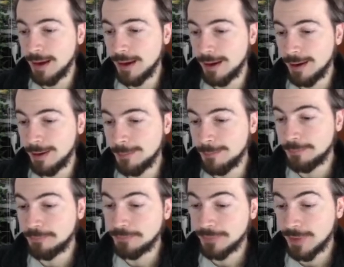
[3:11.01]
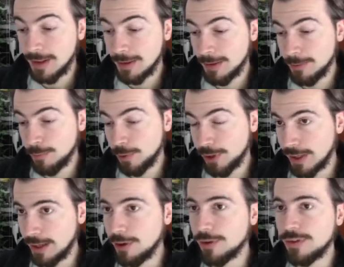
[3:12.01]
What you
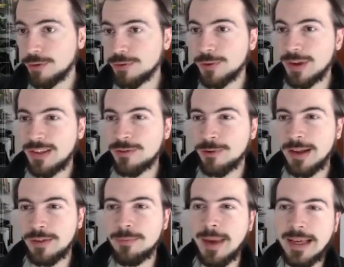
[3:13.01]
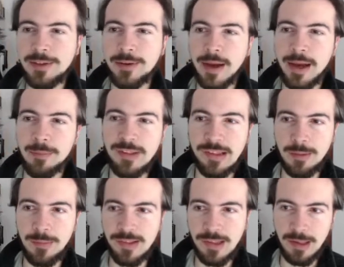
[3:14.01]
can also do is try to make your
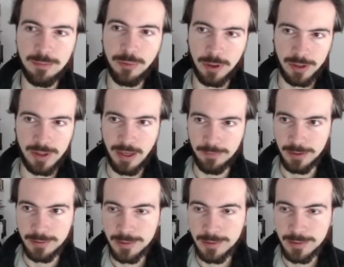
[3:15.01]
MCMC more clever.